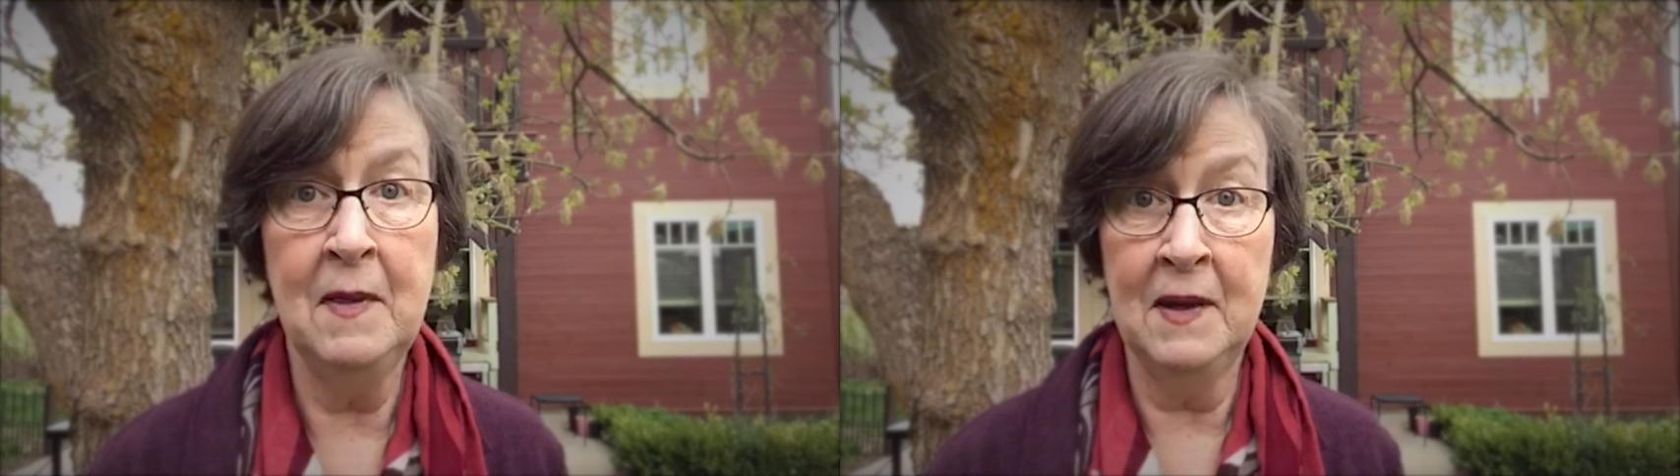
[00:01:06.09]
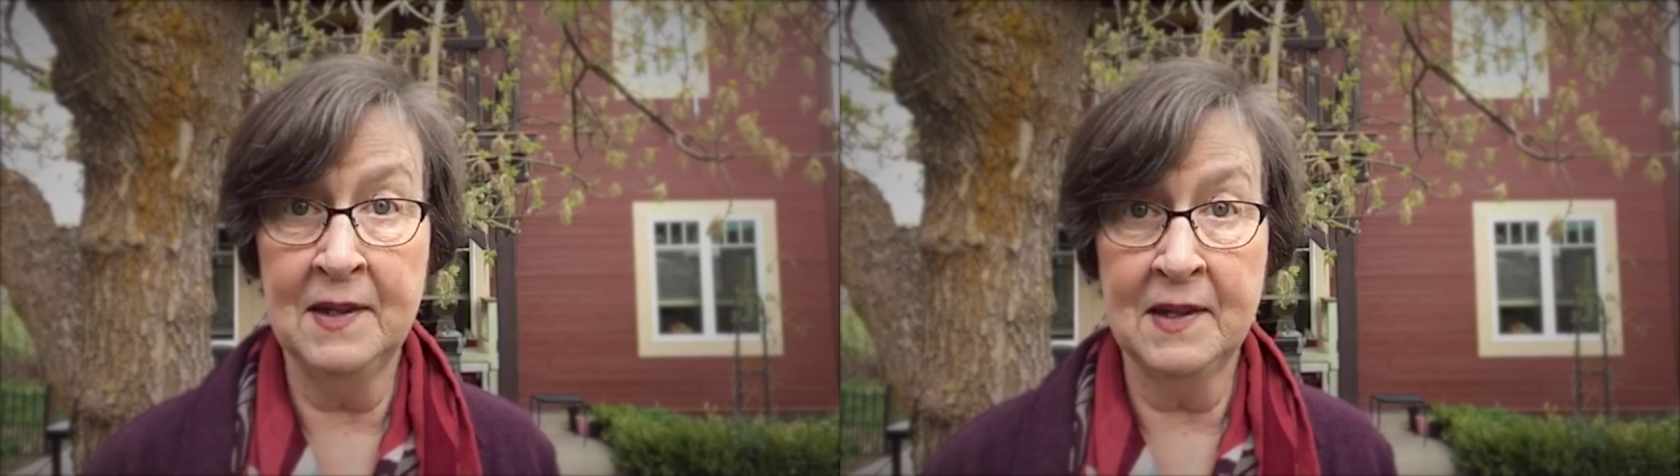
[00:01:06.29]

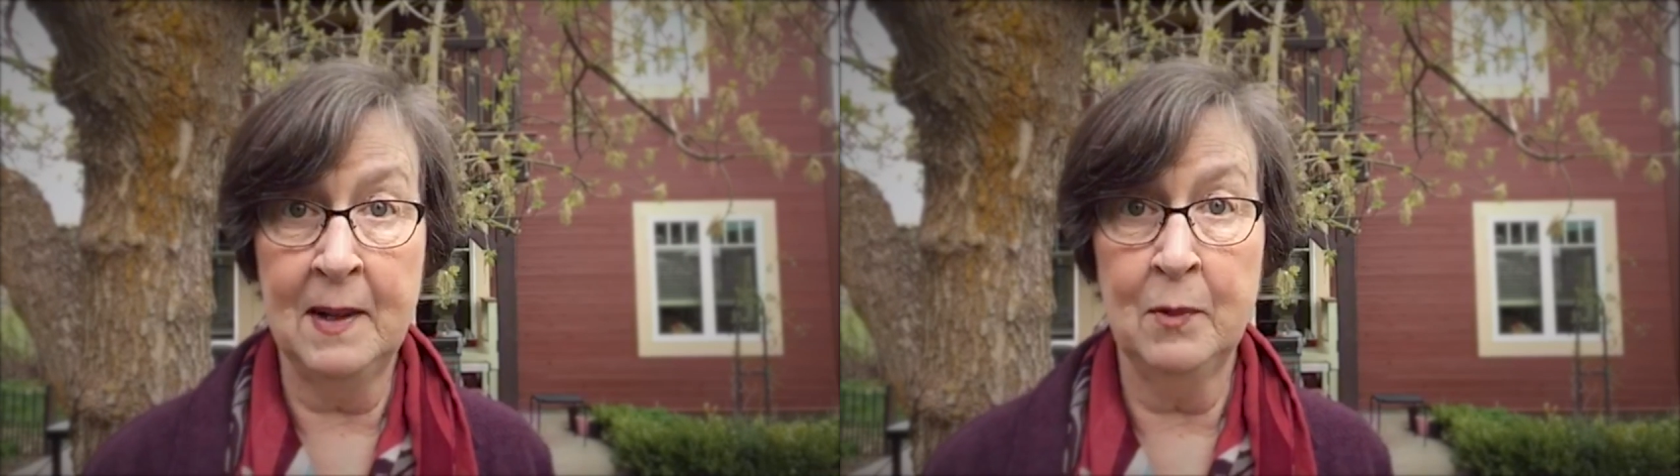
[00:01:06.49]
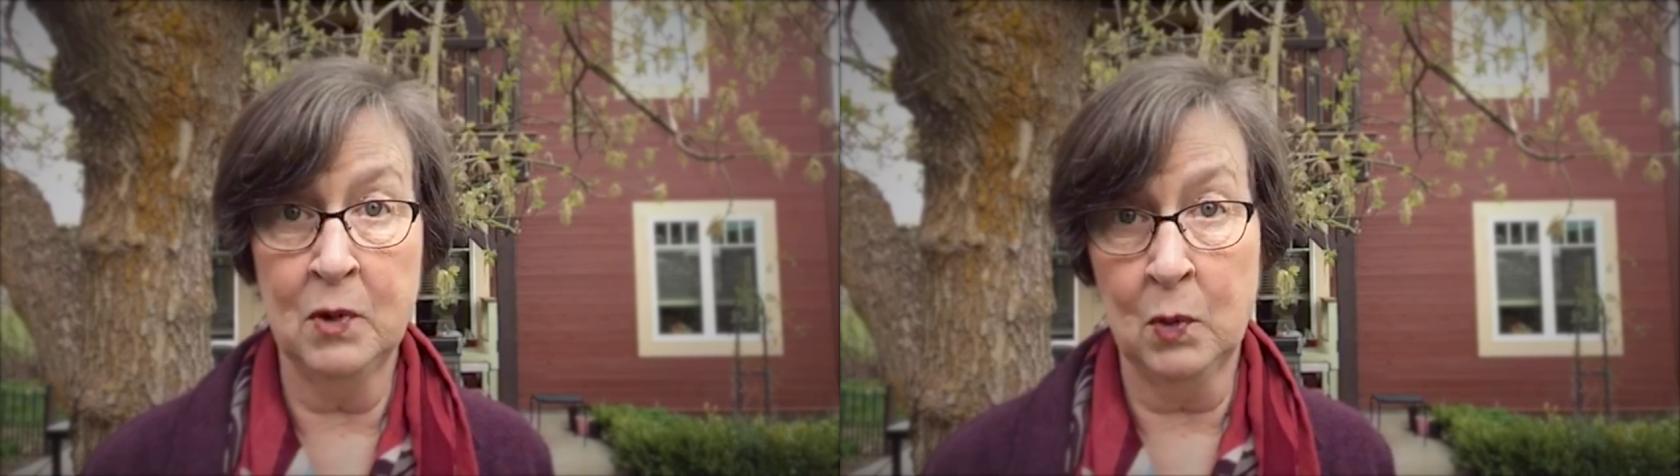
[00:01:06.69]
and the
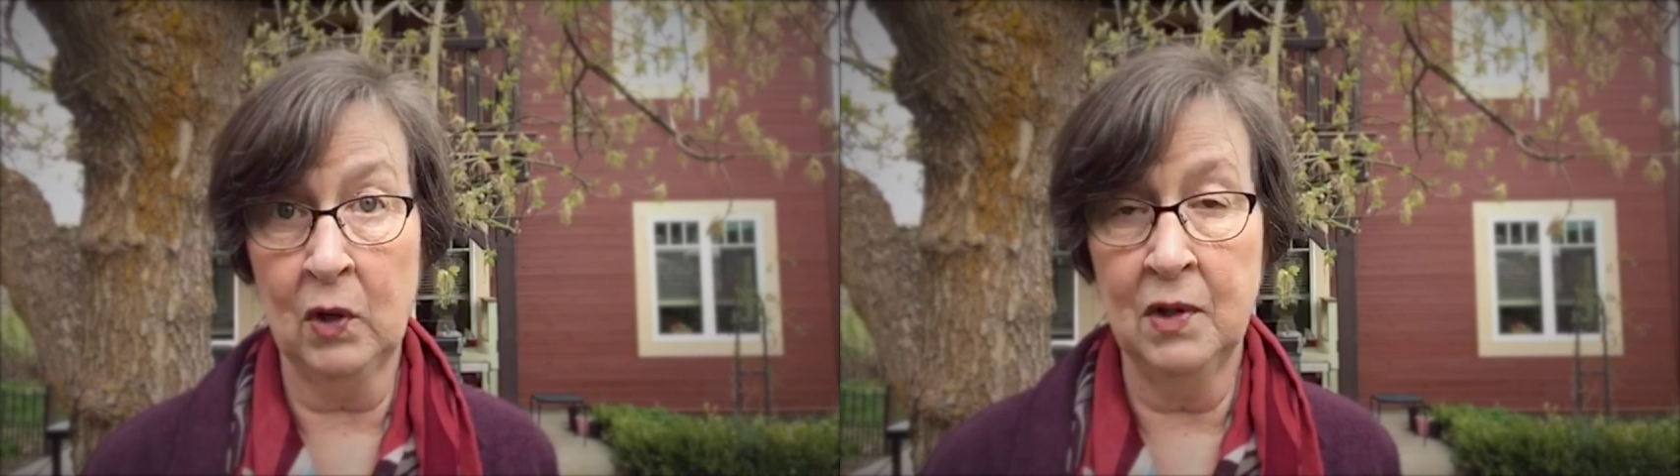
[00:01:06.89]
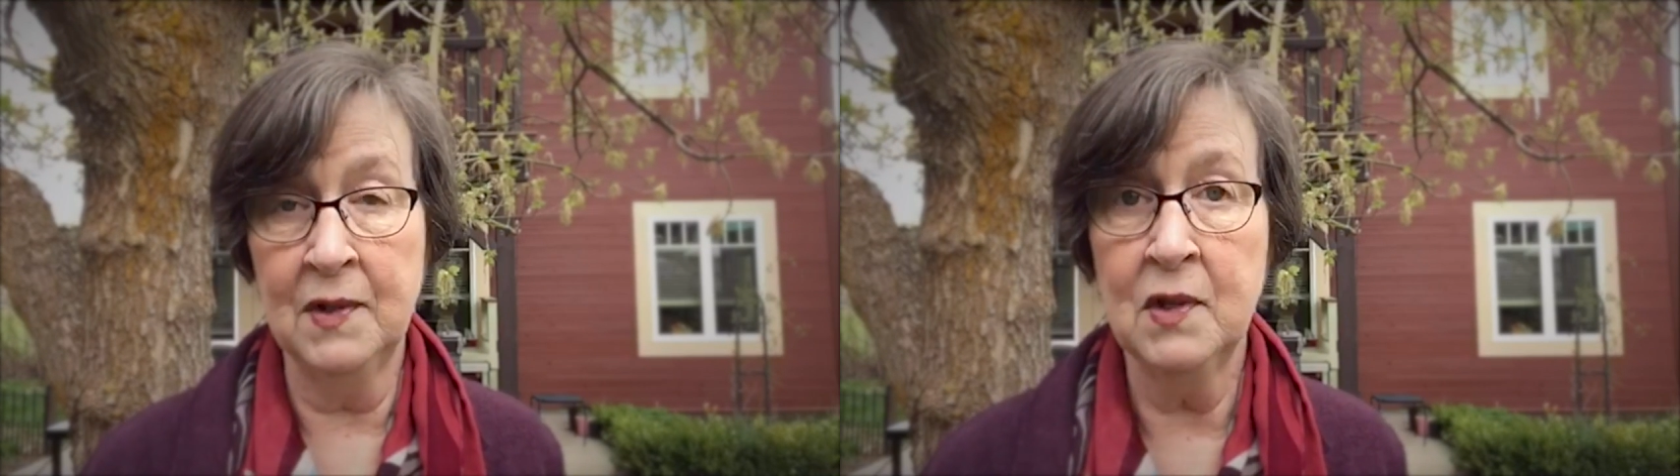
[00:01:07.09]
disciples were
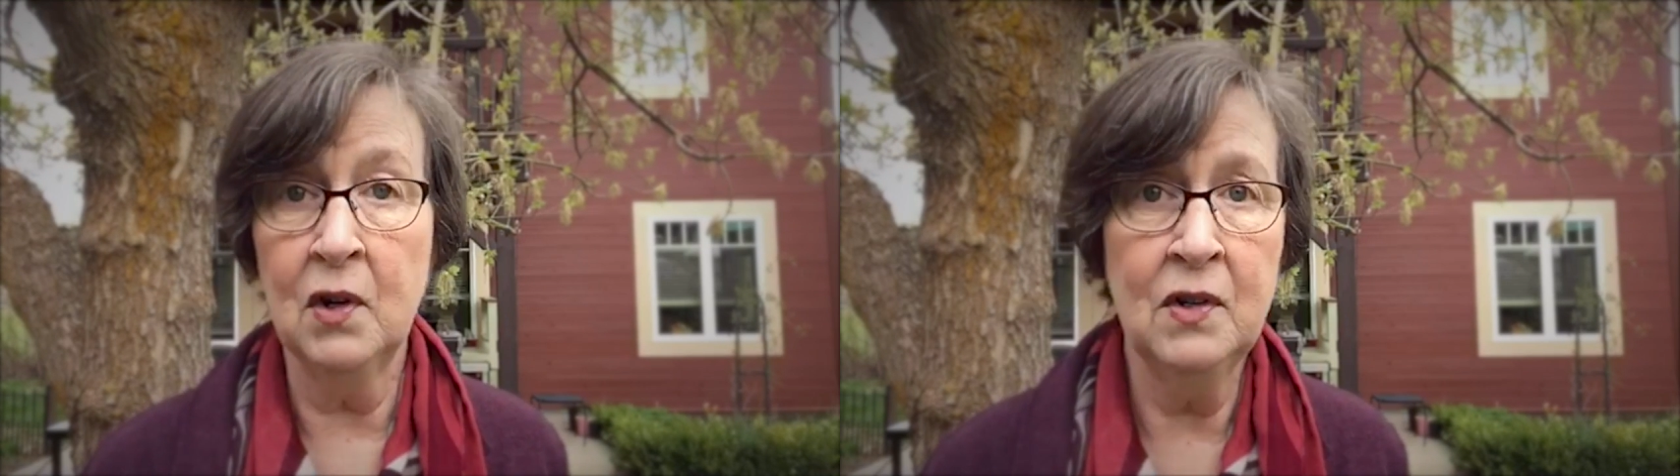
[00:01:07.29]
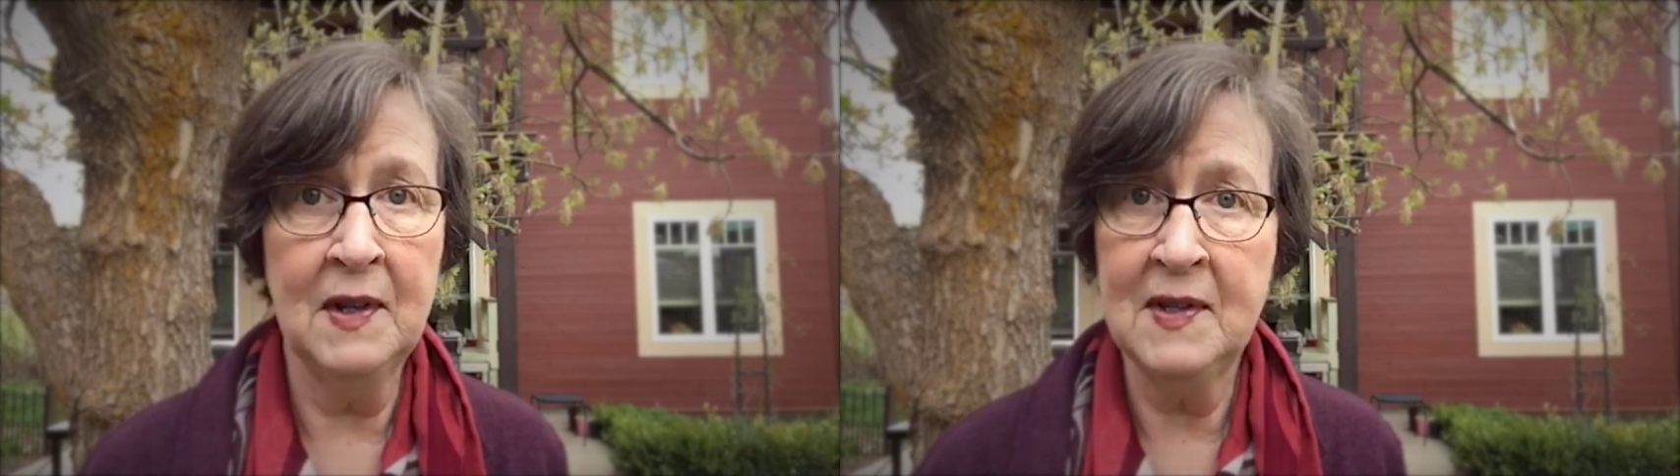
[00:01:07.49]
concerned